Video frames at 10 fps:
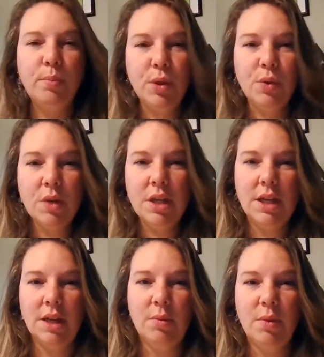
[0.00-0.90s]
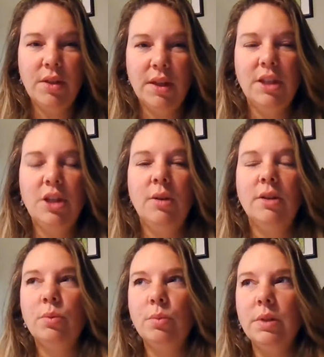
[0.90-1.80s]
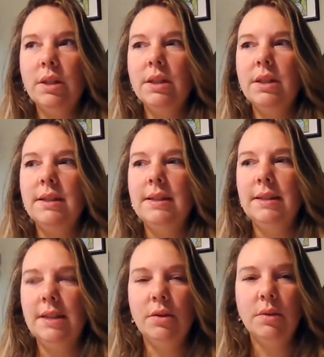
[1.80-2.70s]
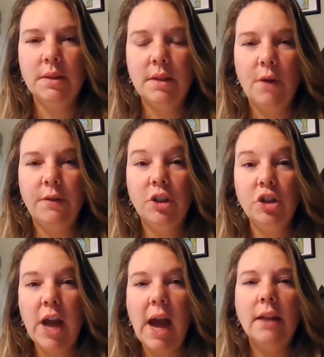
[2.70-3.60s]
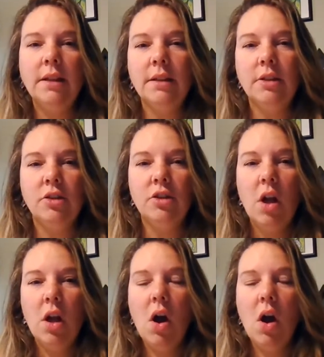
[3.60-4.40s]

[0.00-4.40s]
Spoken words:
beauty within you and to really see yourself and challenge